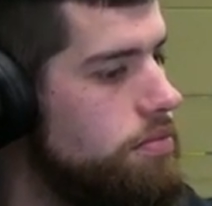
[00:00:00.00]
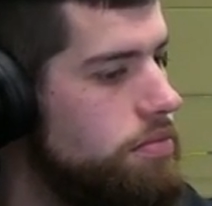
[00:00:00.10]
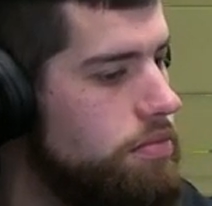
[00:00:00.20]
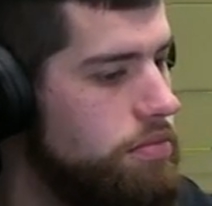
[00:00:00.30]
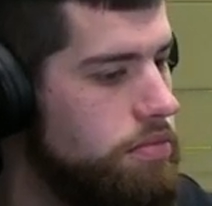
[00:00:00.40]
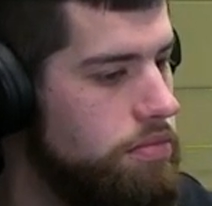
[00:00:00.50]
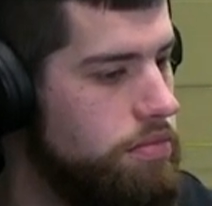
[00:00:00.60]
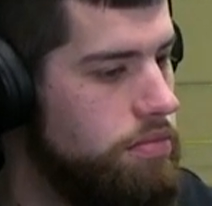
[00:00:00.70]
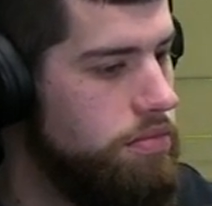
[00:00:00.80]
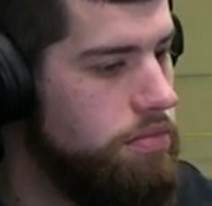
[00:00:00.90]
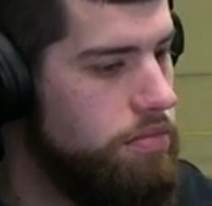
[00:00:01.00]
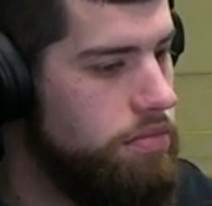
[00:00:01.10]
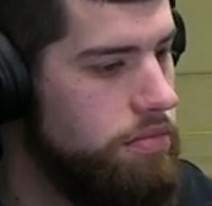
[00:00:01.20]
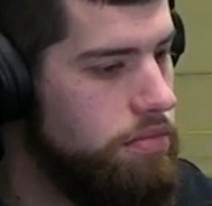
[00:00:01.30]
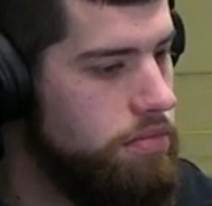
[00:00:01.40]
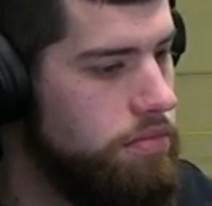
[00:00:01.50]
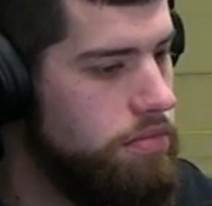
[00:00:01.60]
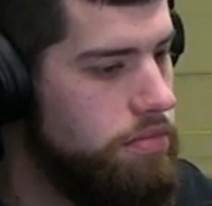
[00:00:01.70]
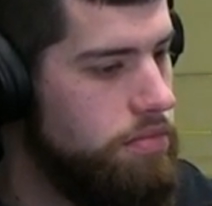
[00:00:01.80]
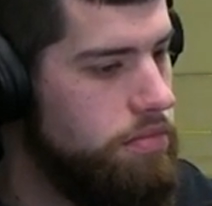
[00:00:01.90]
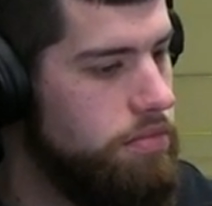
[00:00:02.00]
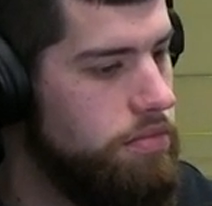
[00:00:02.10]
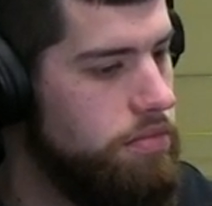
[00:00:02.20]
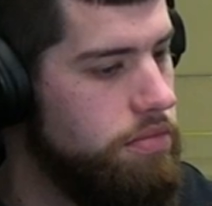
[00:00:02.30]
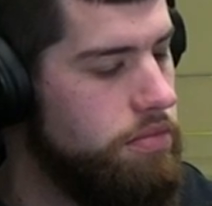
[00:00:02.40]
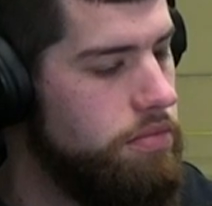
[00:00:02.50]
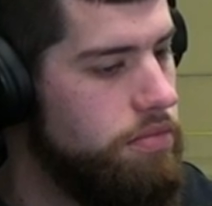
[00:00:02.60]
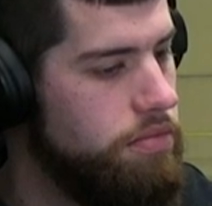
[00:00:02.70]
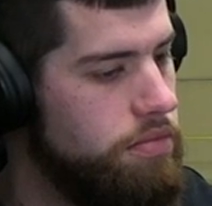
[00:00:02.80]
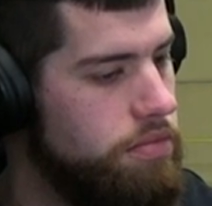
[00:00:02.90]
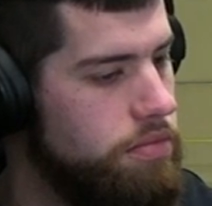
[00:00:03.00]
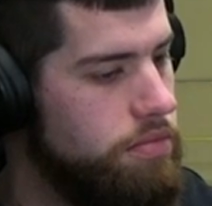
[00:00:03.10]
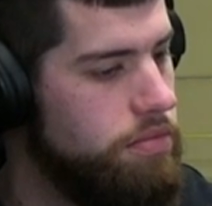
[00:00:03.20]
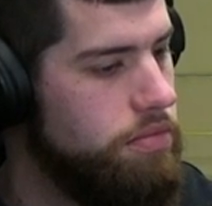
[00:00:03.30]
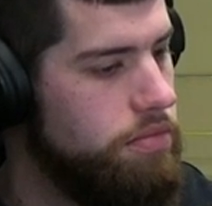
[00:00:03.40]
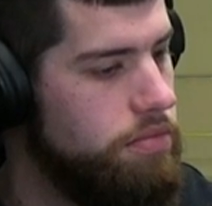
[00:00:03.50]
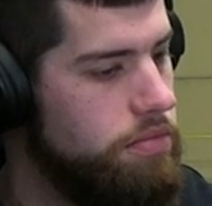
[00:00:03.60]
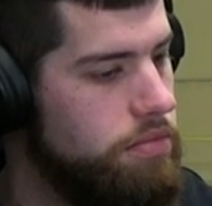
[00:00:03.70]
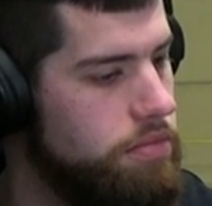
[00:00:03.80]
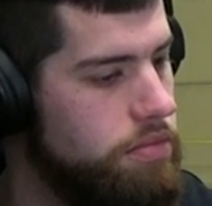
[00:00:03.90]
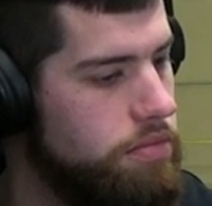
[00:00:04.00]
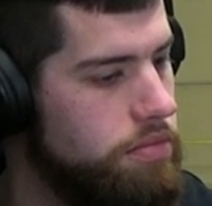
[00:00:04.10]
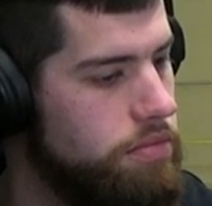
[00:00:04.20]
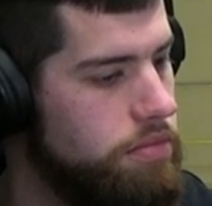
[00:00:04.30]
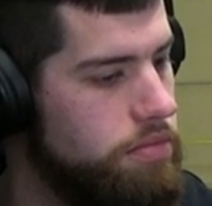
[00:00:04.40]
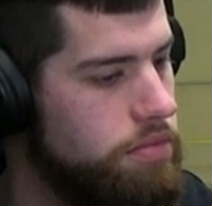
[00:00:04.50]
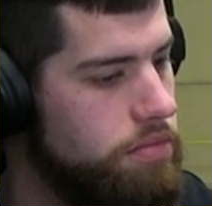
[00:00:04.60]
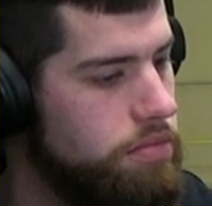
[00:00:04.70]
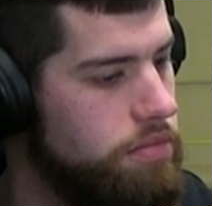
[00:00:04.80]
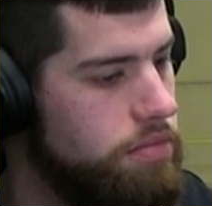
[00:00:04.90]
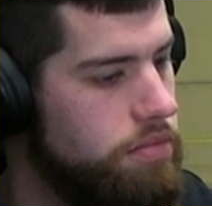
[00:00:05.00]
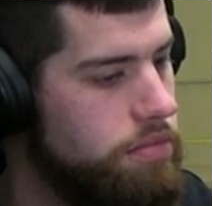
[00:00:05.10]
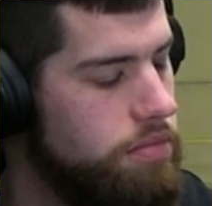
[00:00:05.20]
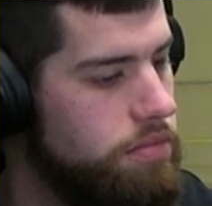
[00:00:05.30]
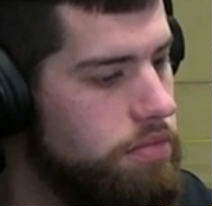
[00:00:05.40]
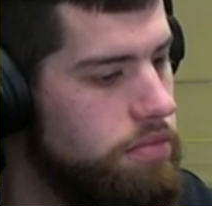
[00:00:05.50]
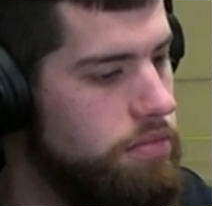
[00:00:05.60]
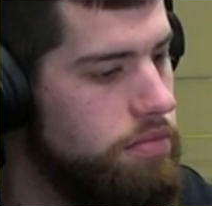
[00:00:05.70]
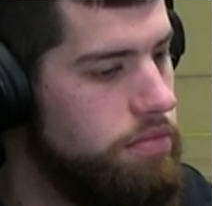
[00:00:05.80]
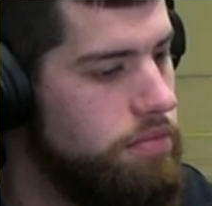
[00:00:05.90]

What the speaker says: This person isn't speaking.